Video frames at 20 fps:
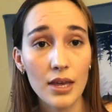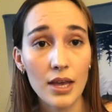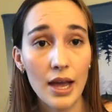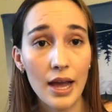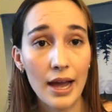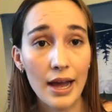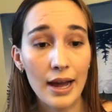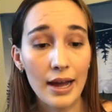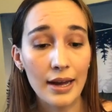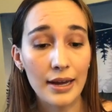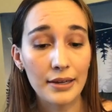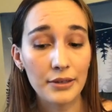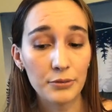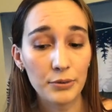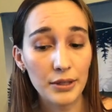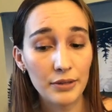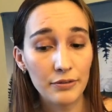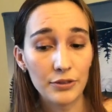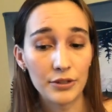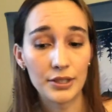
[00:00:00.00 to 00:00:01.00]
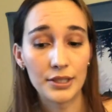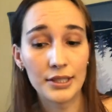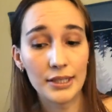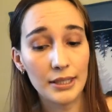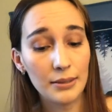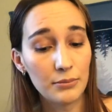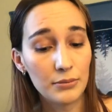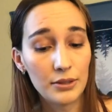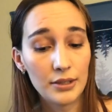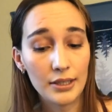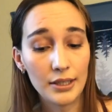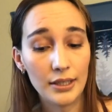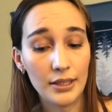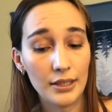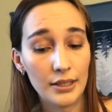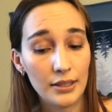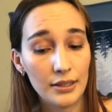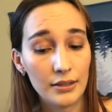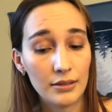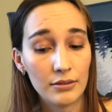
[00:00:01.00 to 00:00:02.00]
and we even steamed
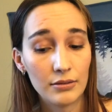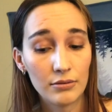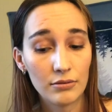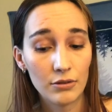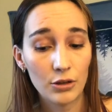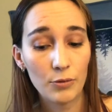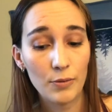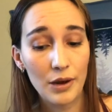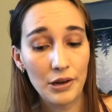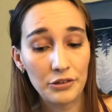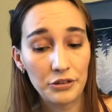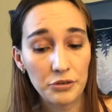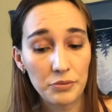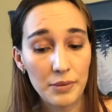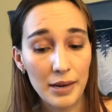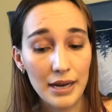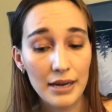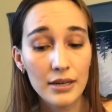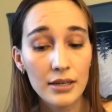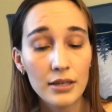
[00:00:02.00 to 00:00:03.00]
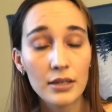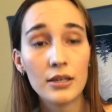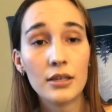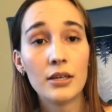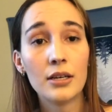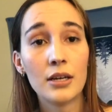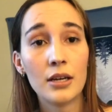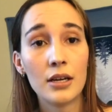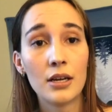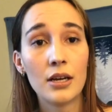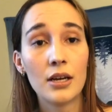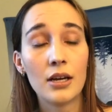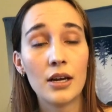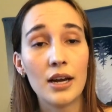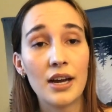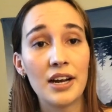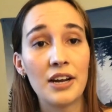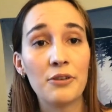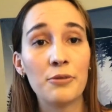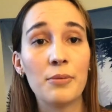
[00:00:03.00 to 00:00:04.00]
the around our bed.
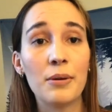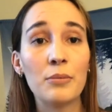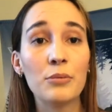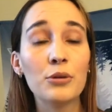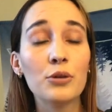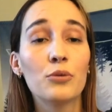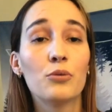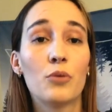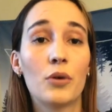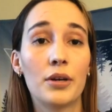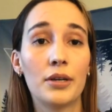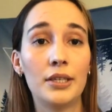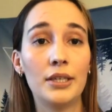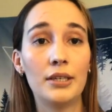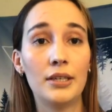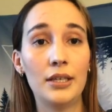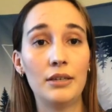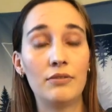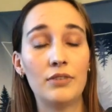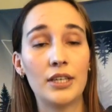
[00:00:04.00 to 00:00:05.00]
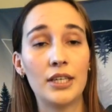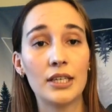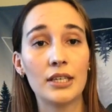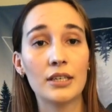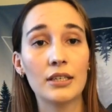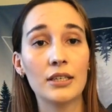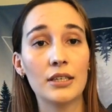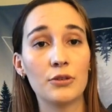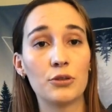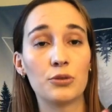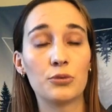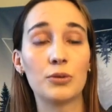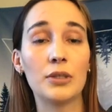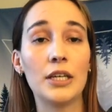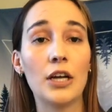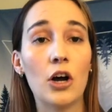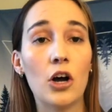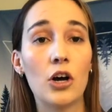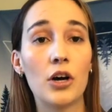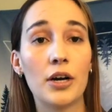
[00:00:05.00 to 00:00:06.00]
And I remember one evening, it was
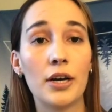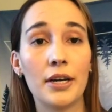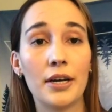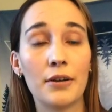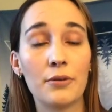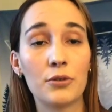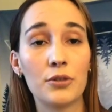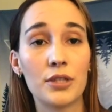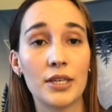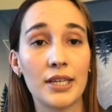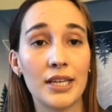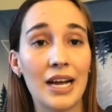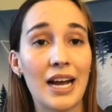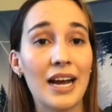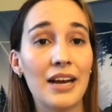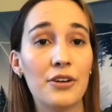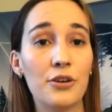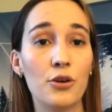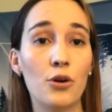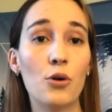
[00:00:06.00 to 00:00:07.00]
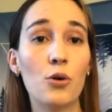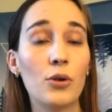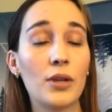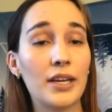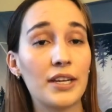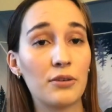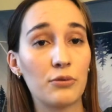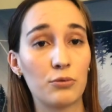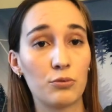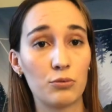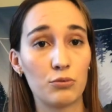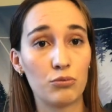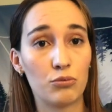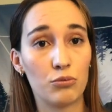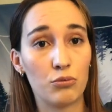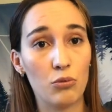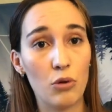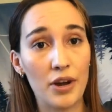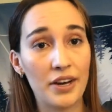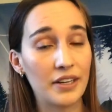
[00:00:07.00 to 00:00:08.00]
really hot, and I was like, I had no, like,
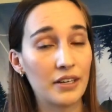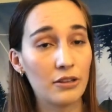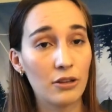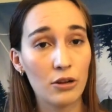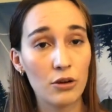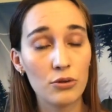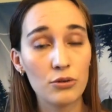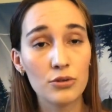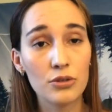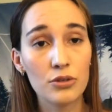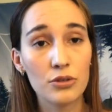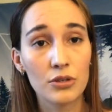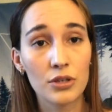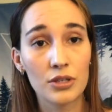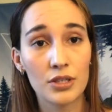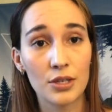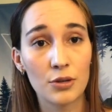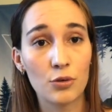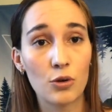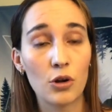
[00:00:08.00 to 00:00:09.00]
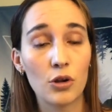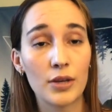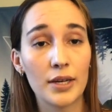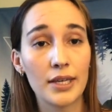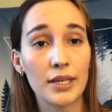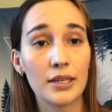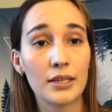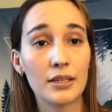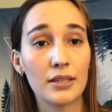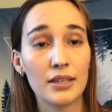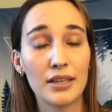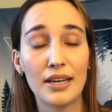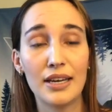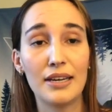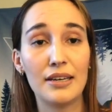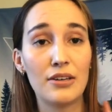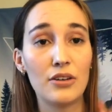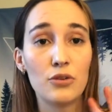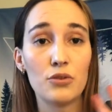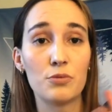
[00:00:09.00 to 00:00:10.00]
running clothes, because they were all, like,
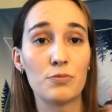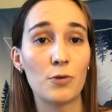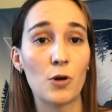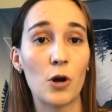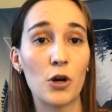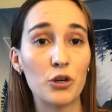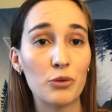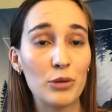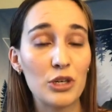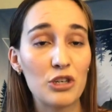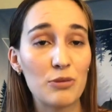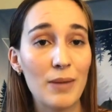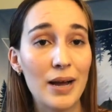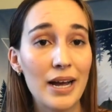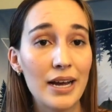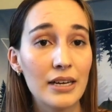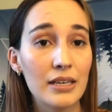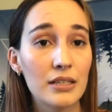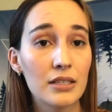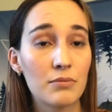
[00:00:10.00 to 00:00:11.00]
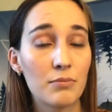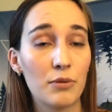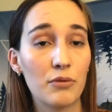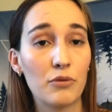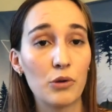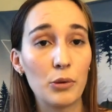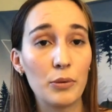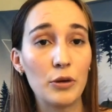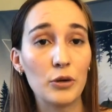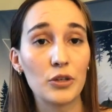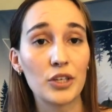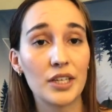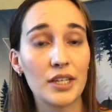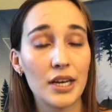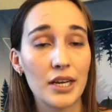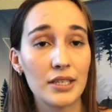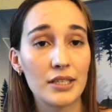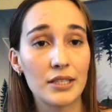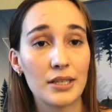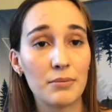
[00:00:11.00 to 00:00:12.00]
in those garbage bags before we
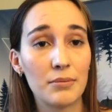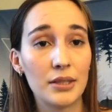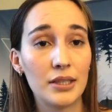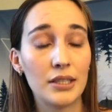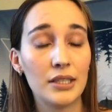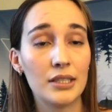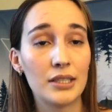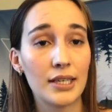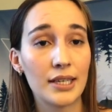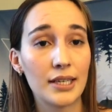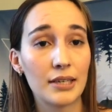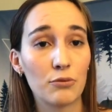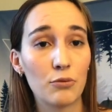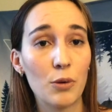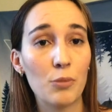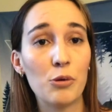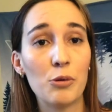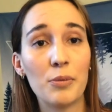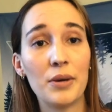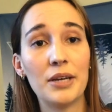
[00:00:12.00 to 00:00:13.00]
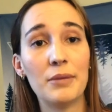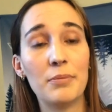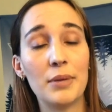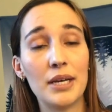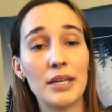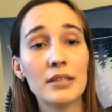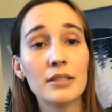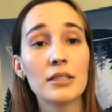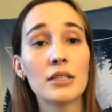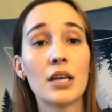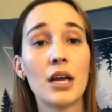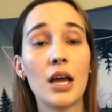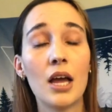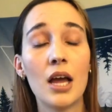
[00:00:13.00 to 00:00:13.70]
organized them in these, like, Rubbermaid bins.